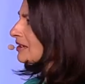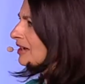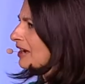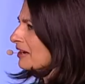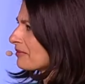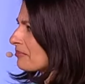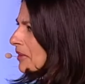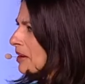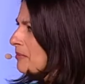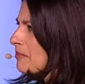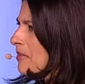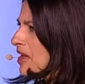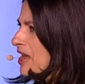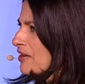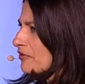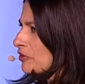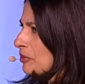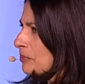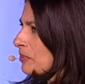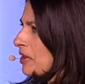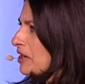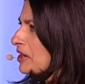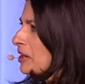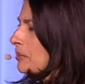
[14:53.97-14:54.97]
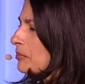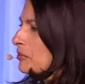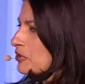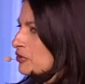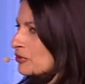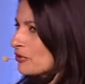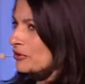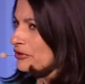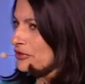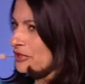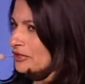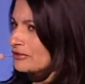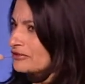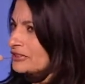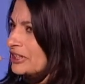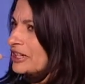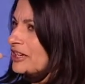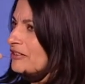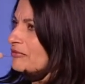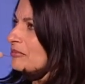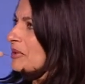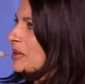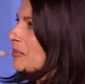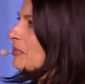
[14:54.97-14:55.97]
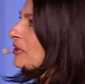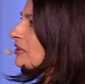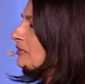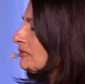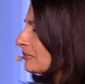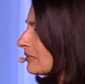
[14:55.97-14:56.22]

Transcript: I may have got my numbers wrong, so forgive me, but